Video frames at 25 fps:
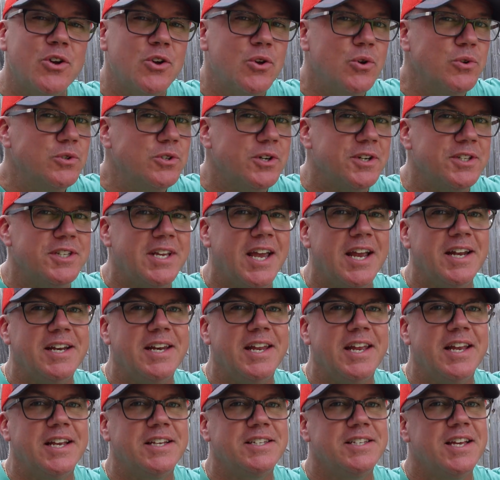cooler
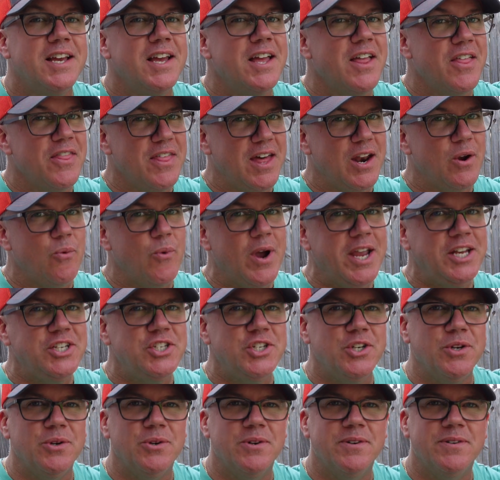techniques that await you.